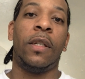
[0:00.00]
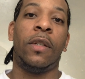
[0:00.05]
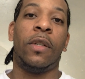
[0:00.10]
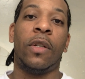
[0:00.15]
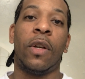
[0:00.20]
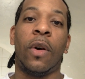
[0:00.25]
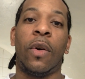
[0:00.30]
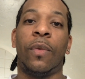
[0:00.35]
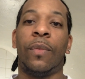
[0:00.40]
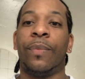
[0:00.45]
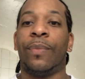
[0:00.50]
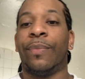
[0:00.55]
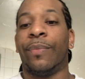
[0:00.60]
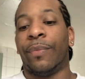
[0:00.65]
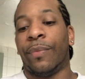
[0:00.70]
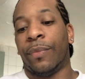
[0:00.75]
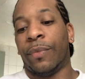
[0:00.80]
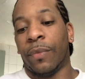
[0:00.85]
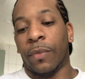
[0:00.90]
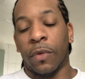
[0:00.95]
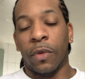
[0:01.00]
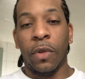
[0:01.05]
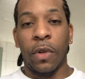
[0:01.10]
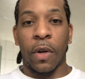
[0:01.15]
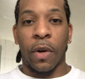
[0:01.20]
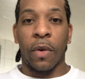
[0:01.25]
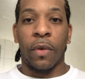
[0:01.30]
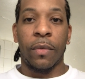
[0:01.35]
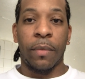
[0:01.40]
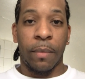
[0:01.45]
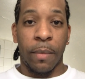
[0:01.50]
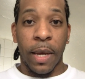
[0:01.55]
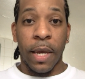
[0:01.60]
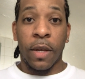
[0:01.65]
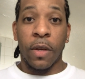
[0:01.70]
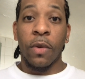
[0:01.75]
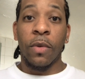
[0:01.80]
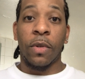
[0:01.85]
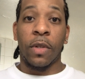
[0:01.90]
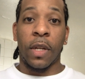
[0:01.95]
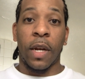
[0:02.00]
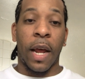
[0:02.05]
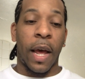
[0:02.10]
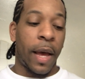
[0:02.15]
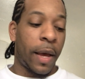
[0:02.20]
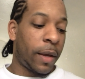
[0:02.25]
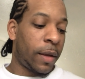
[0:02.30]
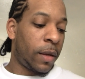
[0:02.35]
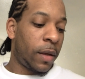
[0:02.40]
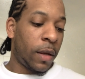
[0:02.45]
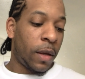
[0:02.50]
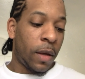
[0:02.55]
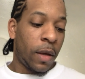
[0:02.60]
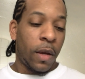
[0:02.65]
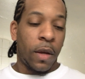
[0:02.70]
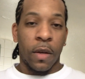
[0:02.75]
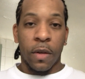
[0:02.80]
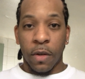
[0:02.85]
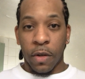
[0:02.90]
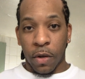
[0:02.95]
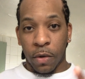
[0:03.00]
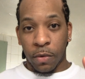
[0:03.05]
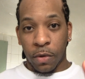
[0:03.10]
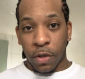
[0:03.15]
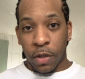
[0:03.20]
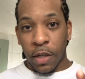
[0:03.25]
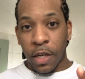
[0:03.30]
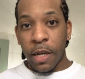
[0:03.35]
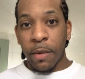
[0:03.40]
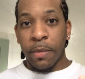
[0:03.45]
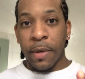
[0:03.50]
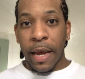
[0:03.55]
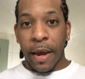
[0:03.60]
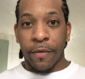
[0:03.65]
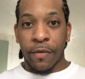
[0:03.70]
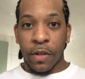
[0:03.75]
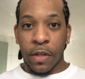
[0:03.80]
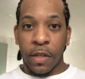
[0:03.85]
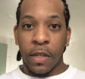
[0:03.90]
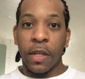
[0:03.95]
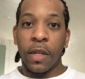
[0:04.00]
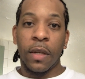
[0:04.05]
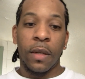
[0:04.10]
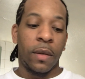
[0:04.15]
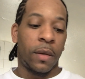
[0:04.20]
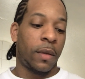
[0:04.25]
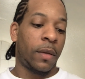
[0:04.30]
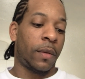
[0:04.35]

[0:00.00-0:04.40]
So, you know, make use of that. You know, just keep that receipt.